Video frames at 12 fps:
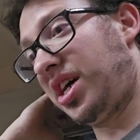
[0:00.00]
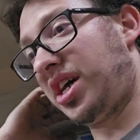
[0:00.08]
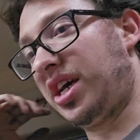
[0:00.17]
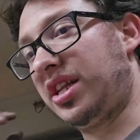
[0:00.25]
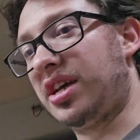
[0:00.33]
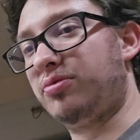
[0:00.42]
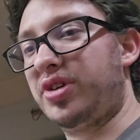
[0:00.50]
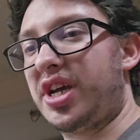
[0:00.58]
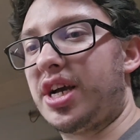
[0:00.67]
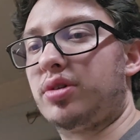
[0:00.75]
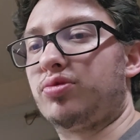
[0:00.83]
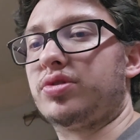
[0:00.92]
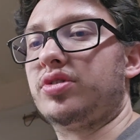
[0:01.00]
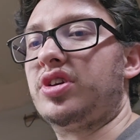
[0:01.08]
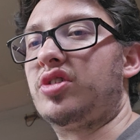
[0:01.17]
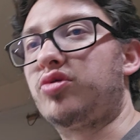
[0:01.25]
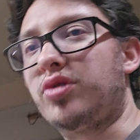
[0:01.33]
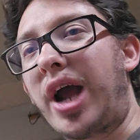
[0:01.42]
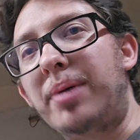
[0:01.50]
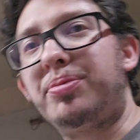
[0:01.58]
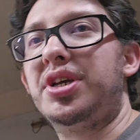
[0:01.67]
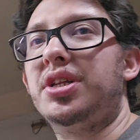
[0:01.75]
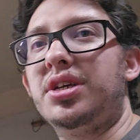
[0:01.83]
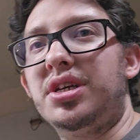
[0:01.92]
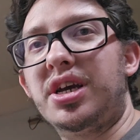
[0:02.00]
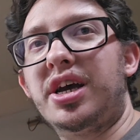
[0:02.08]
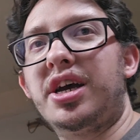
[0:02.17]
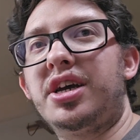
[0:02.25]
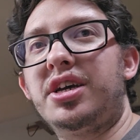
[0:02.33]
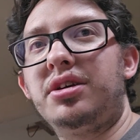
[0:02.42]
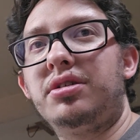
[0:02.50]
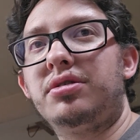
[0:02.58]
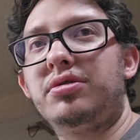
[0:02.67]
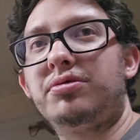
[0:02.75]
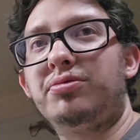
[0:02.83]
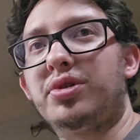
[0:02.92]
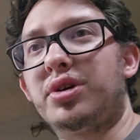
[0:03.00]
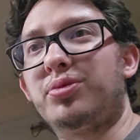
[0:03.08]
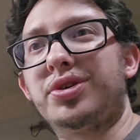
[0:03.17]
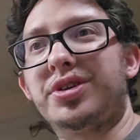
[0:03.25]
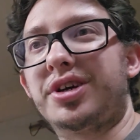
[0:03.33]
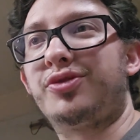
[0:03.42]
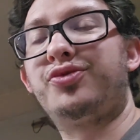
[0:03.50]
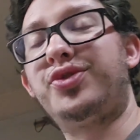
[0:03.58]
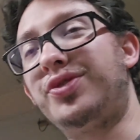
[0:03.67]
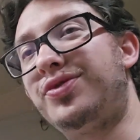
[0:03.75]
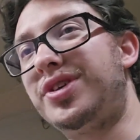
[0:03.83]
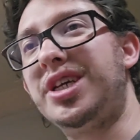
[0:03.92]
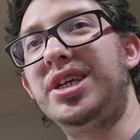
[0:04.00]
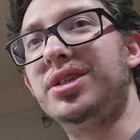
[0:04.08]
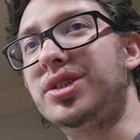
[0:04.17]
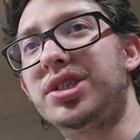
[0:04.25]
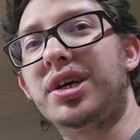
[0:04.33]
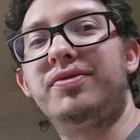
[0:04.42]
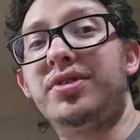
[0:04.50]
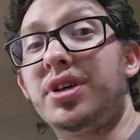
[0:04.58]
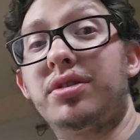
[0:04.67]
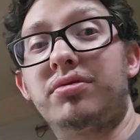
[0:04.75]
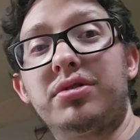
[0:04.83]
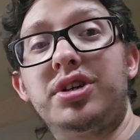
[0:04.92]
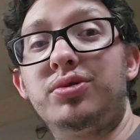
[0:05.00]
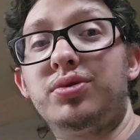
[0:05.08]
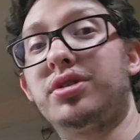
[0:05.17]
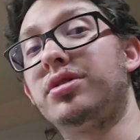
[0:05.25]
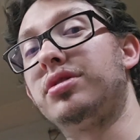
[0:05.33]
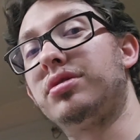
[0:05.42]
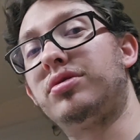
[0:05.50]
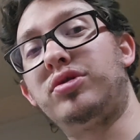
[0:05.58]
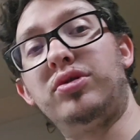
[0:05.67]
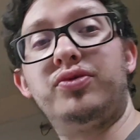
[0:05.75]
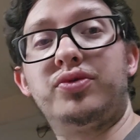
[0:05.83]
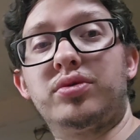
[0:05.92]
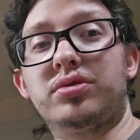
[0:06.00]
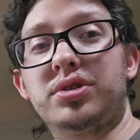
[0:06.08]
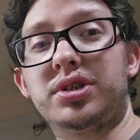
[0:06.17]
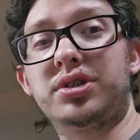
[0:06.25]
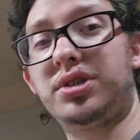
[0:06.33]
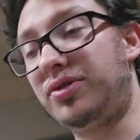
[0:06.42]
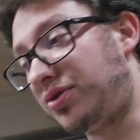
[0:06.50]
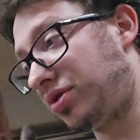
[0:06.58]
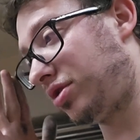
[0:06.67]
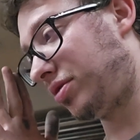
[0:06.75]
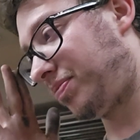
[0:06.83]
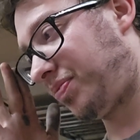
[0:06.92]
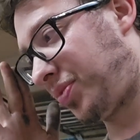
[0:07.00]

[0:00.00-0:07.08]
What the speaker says: And then we had a really crappy DA where it went like a 1573 with a 2.4 60 foot.